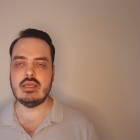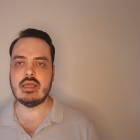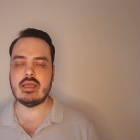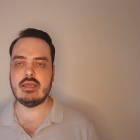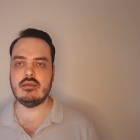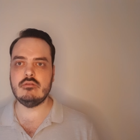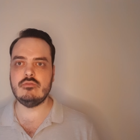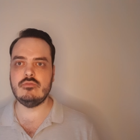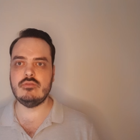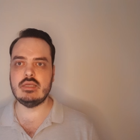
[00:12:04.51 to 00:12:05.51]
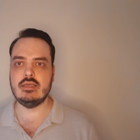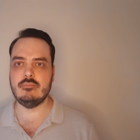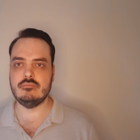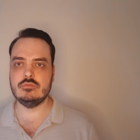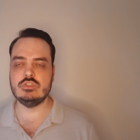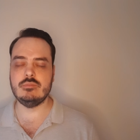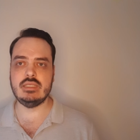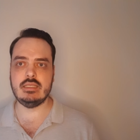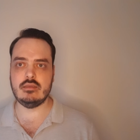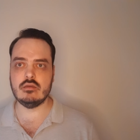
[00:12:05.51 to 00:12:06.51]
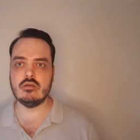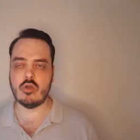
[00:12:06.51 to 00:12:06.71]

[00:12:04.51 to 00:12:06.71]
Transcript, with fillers: have um, to be